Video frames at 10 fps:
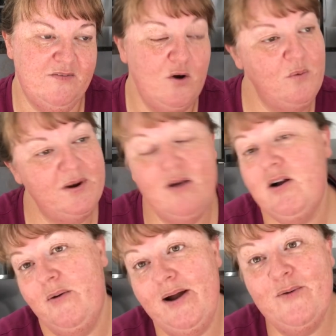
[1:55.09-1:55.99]
Oh, but I'll
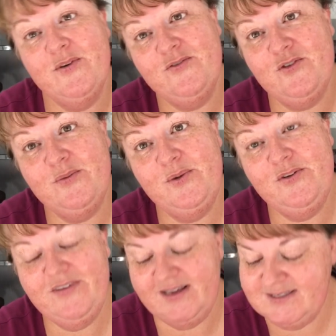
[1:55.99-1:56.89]
go out for a
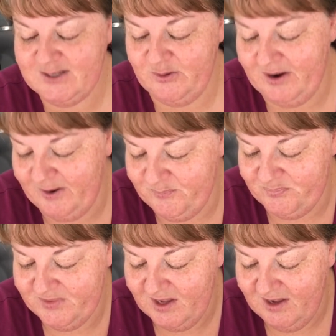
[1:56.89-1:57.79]
movie. So
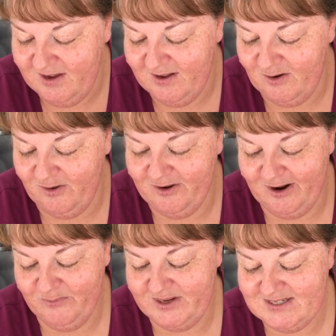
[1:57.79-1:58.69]
Laura and
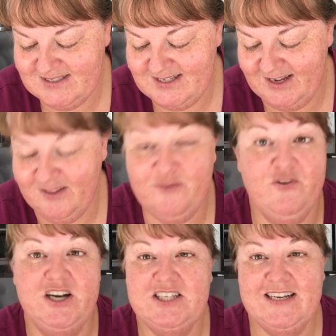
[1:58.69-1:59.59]
I went to see The
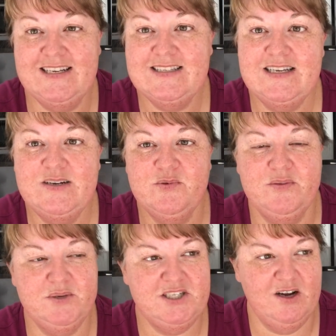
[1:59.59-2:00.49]
French Exit
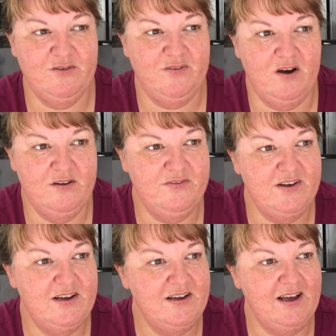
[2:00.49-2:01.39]
with Michelle
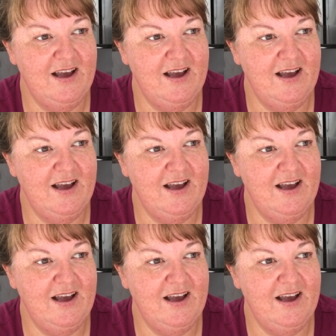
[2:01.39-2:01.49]
Pfeiffer.